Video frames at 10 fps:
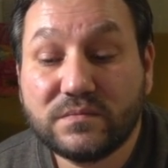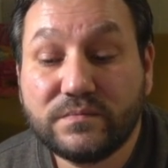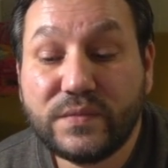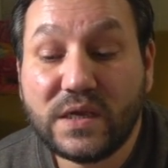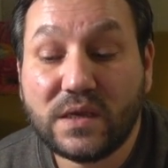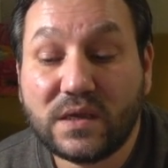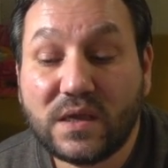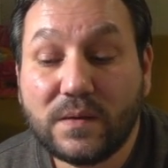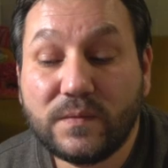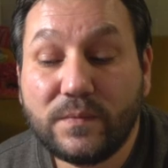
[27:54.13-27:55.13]
B.
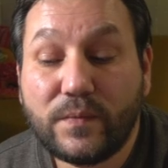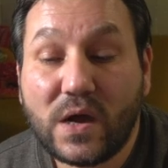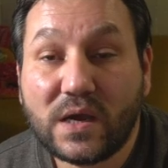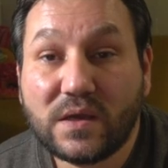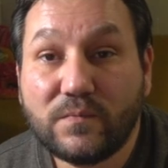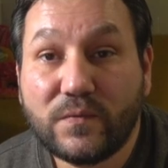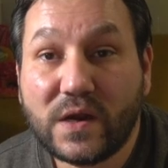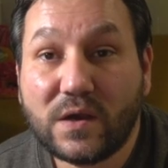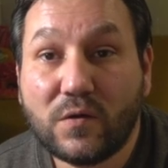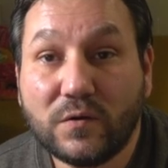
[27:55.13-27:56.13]
Keep the parking
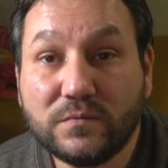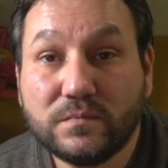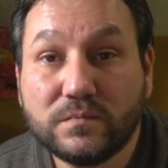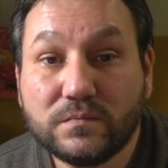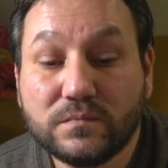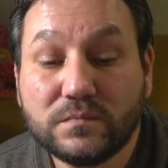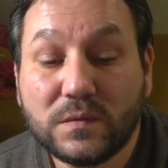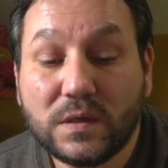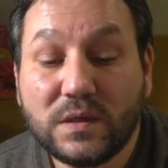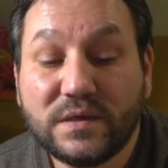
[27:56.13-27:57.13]
brake on.
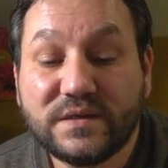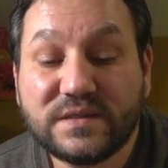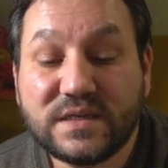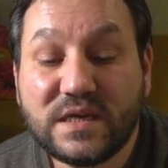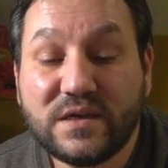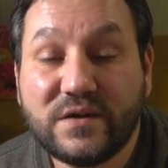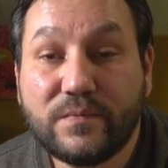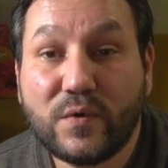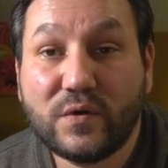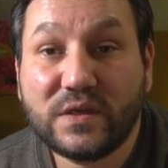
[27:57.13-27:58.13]
C.
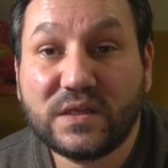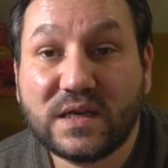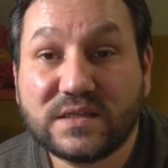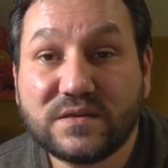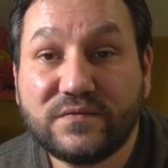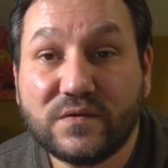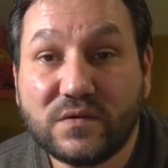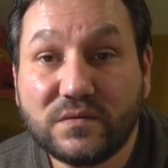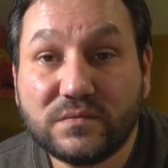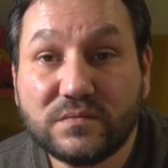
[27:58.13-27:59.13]
Report it as a
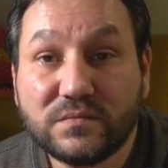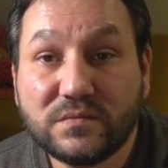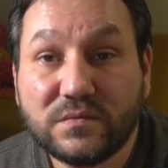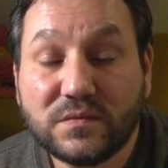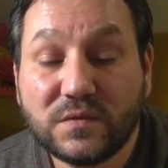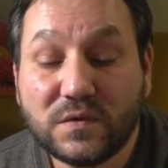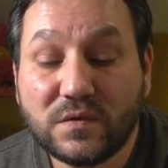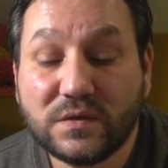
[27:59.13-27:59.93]
fault. Or